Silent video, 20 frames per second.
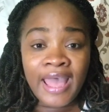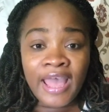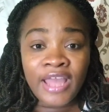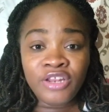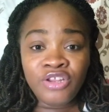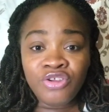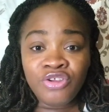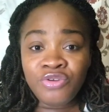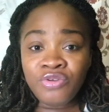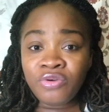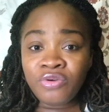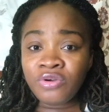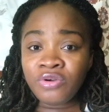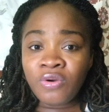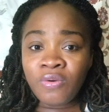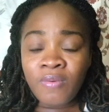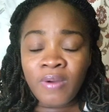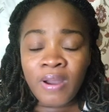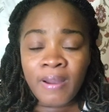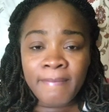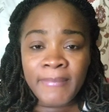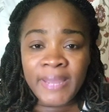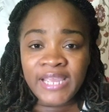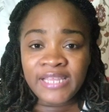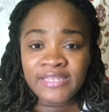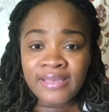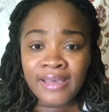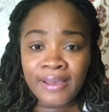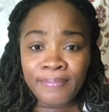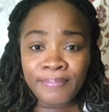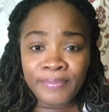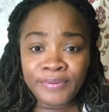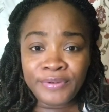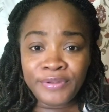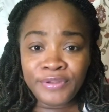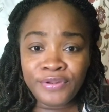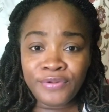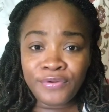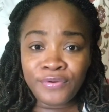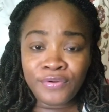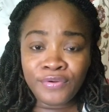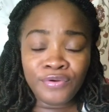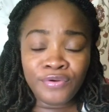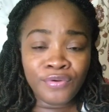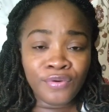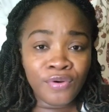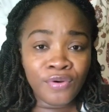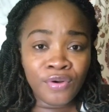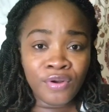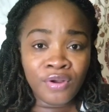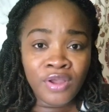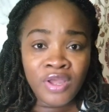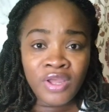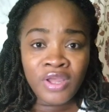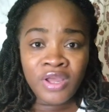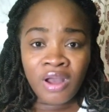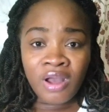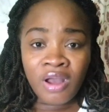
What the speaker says: and you don't know what might happen. You don't know,